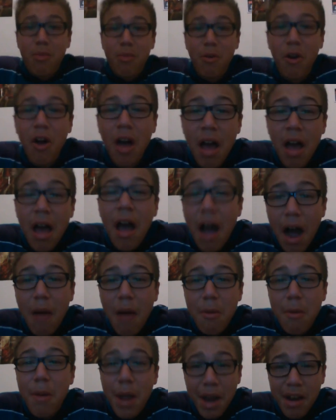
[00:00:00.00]
horrible.
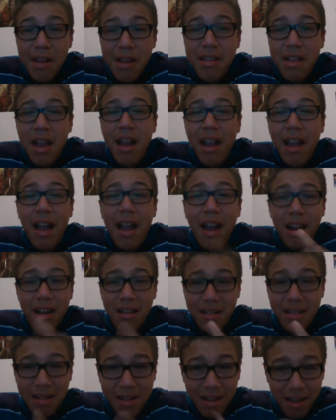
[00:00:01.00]
I'll be back in a second. I
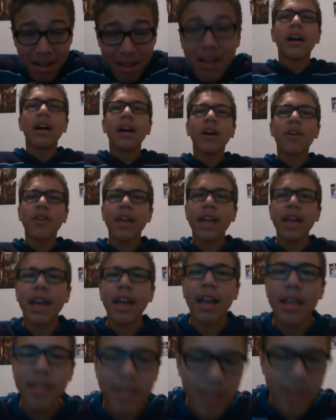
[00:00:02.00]
gotta... Okay,
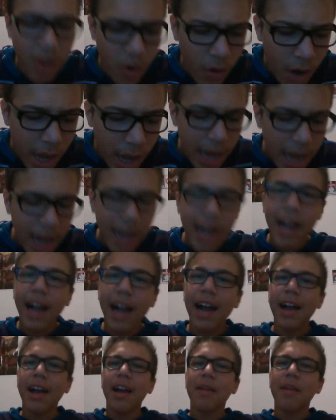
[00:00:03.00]
guys. So,
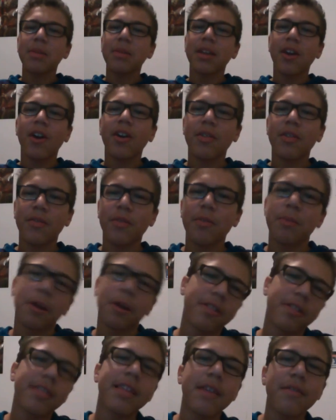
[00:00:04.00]
I've been gone for
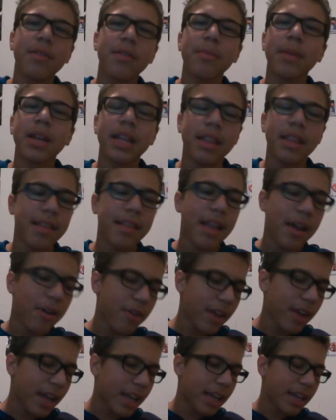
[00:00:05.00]
about 7 minutes
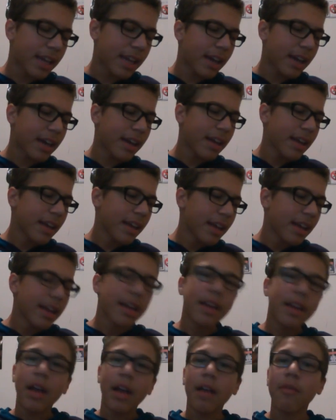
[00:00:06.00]
now, and
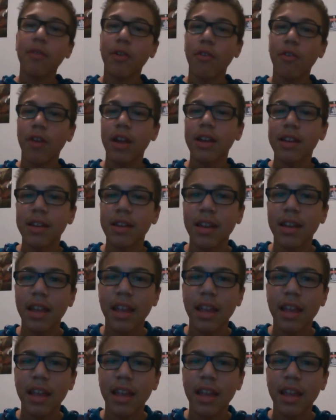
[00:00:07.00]
I regret